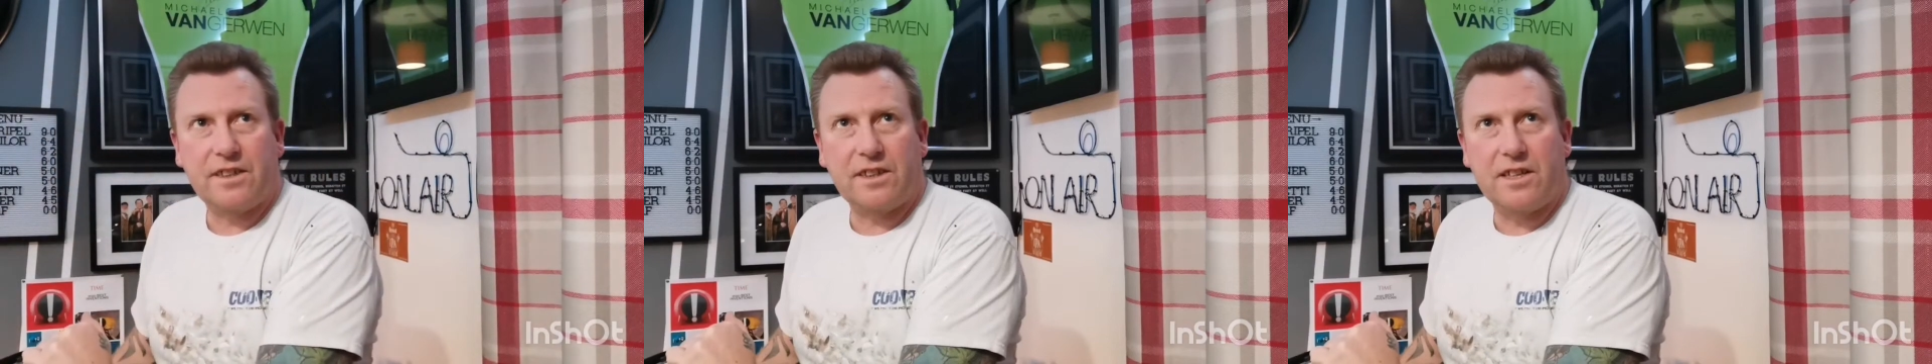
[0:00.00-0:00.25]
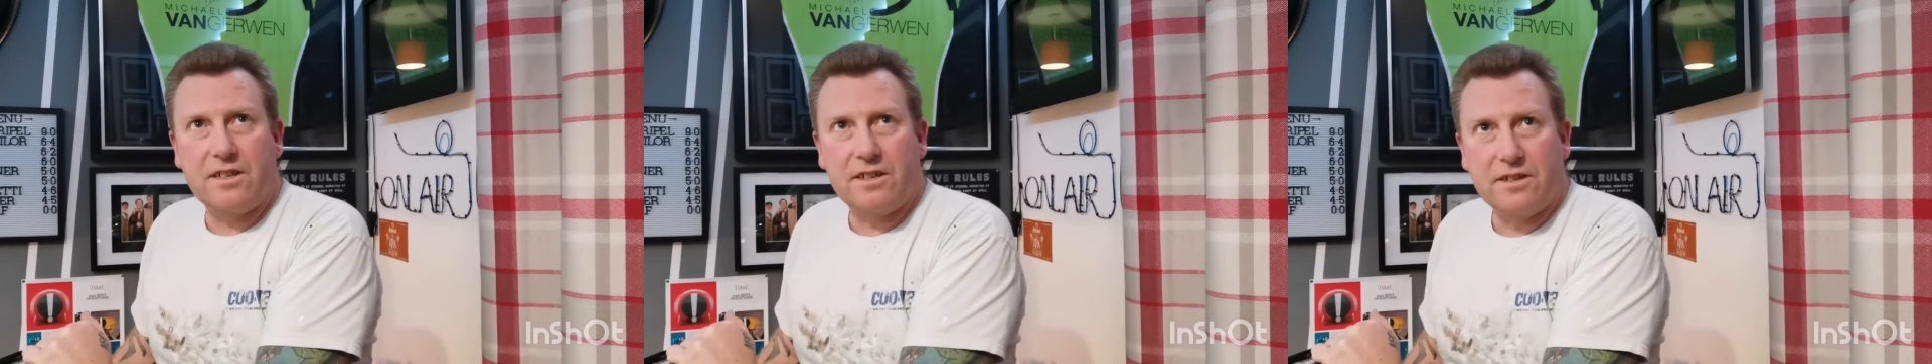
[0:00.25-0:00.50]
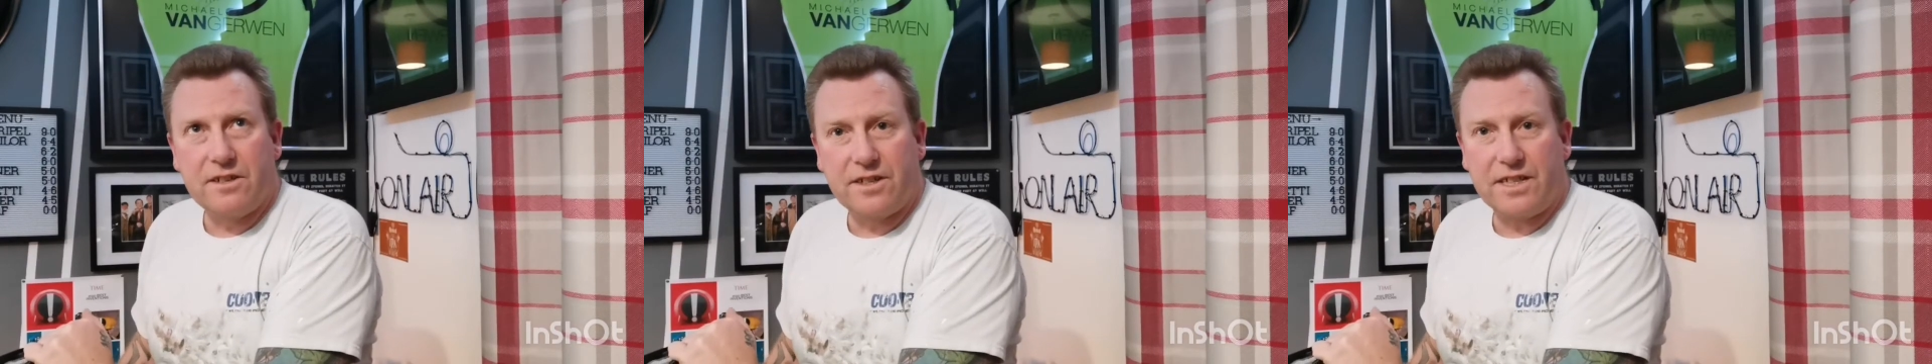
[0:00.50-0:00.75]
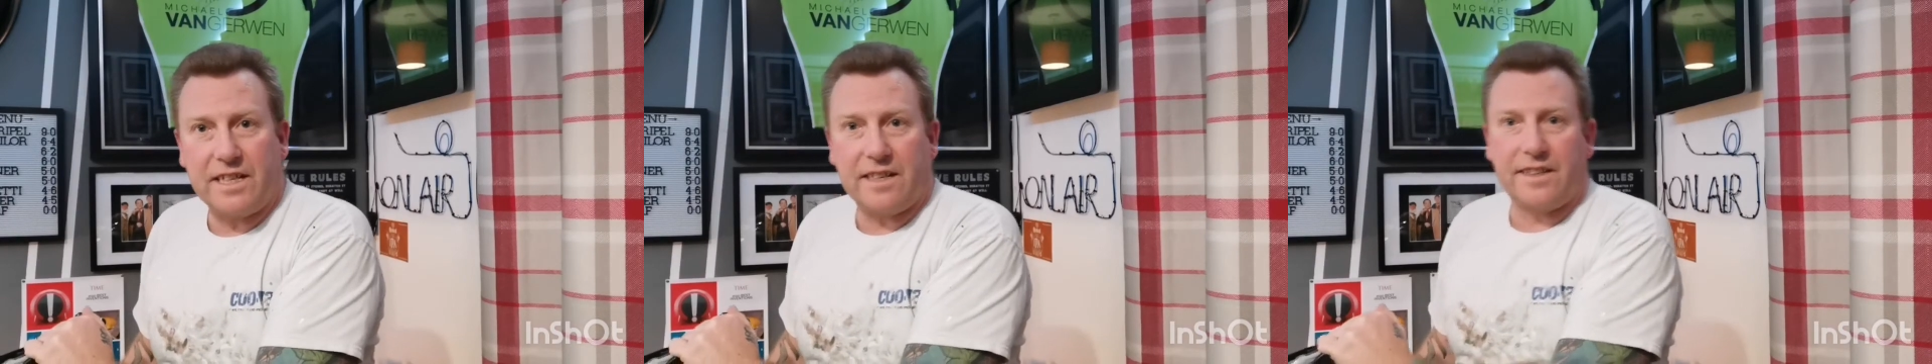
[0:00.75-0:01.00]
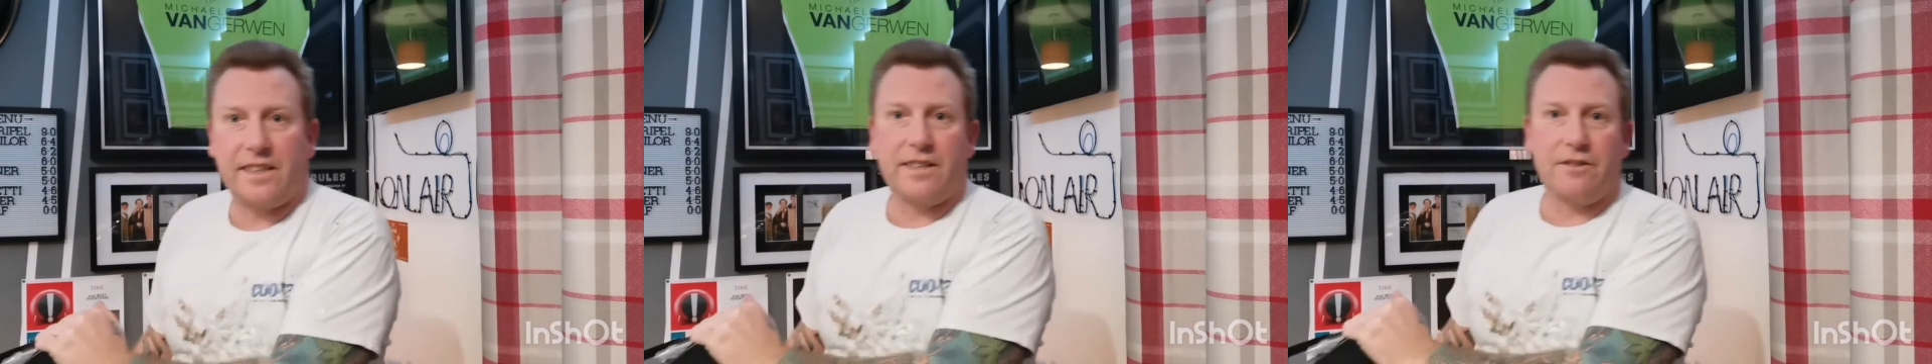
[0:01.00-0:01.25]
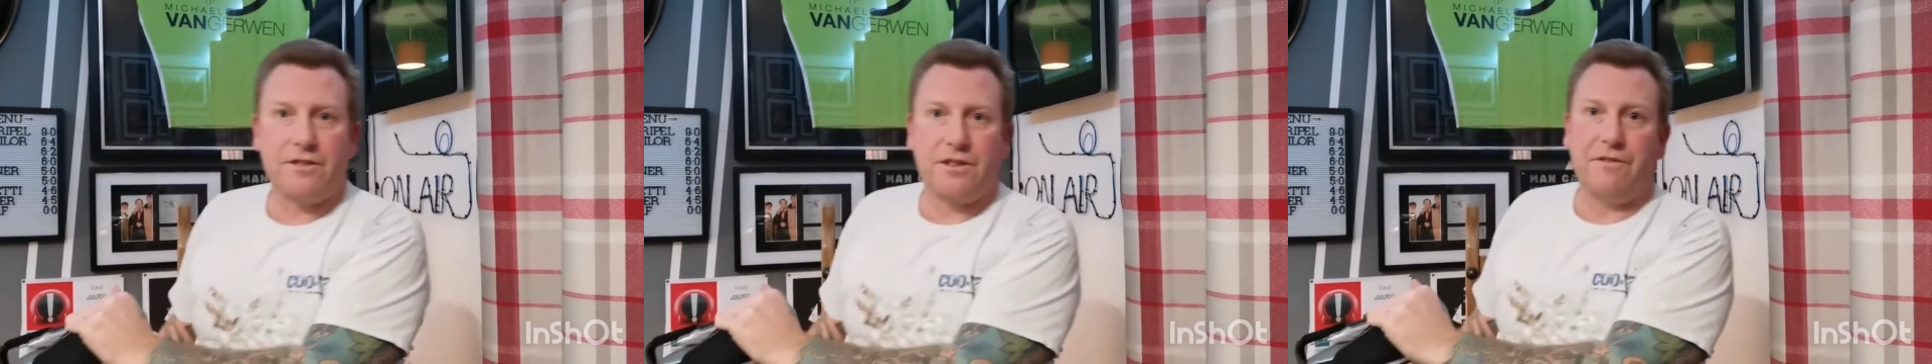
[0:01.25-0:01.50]
Thursday I think
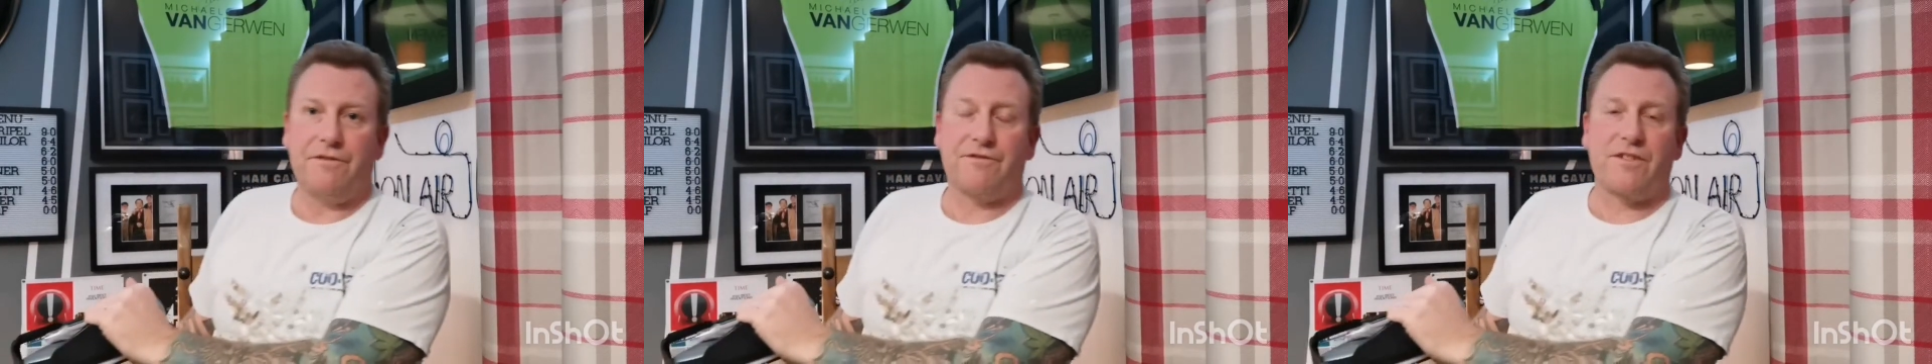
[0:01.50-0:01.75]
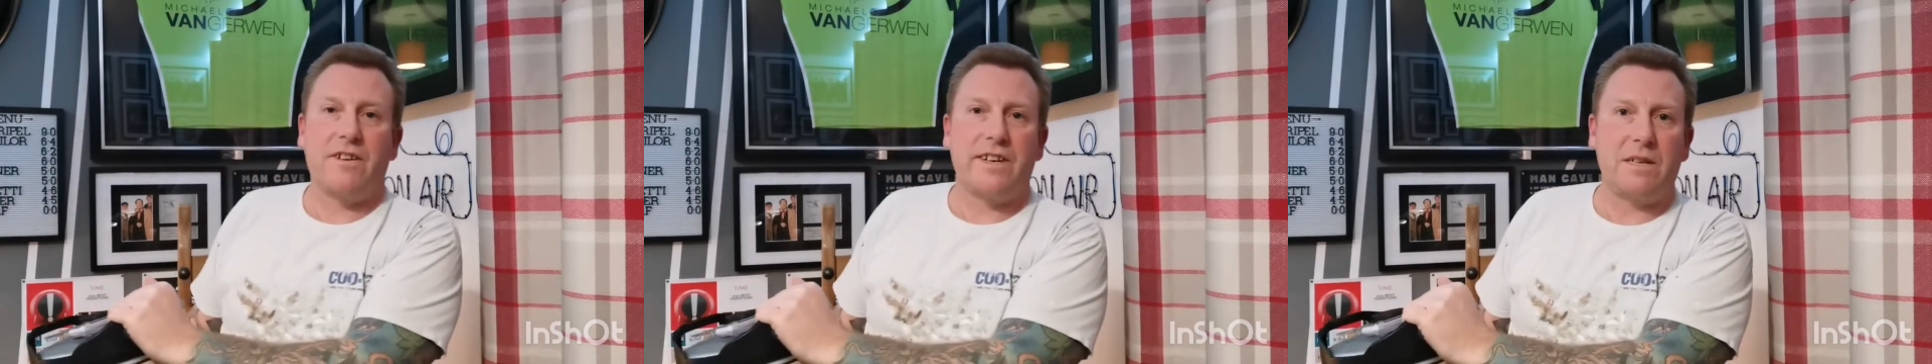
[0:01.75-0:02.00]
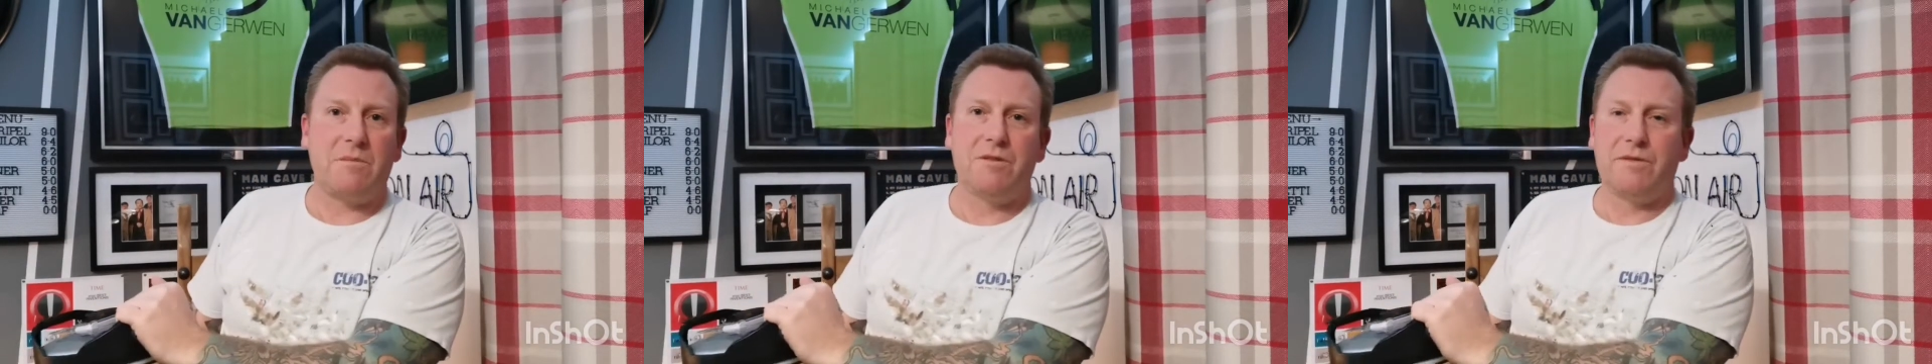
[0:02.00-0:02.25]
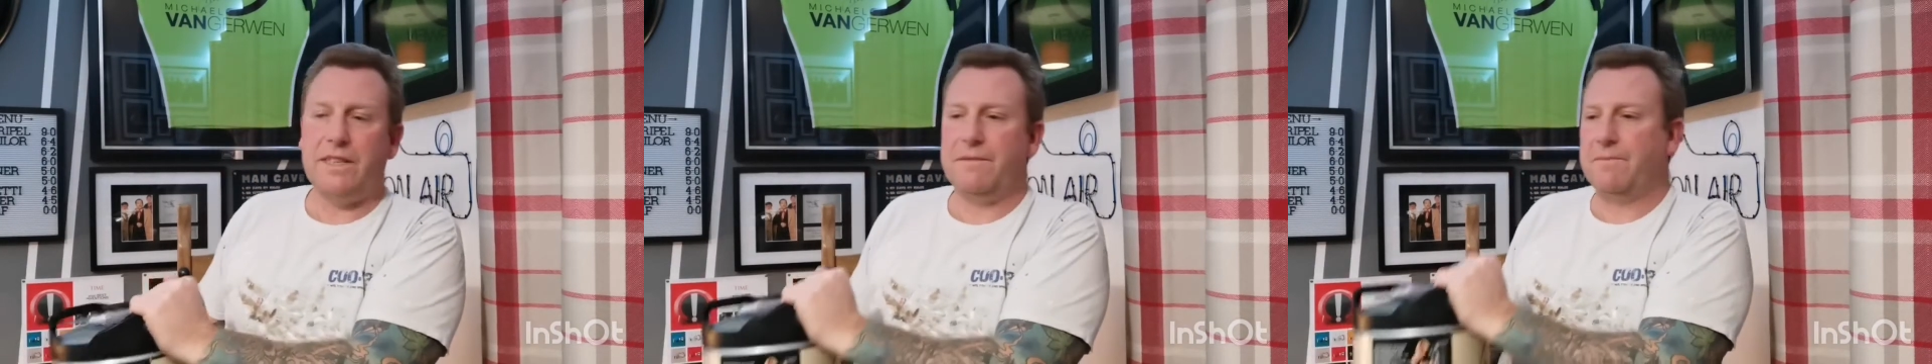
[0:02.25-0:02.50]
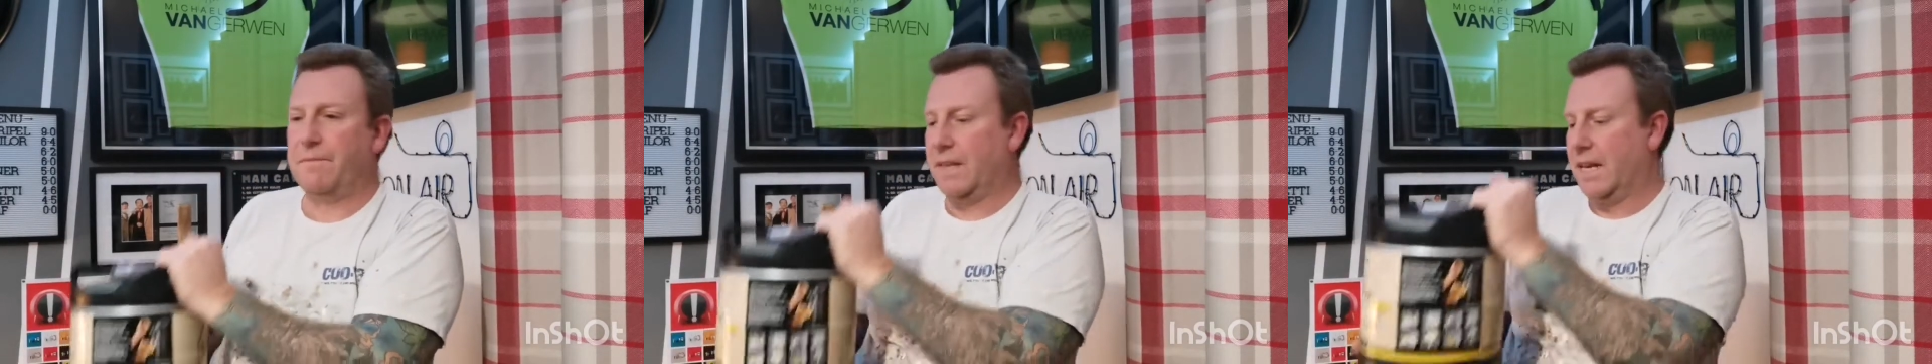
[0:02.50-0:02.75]
it was Friday morning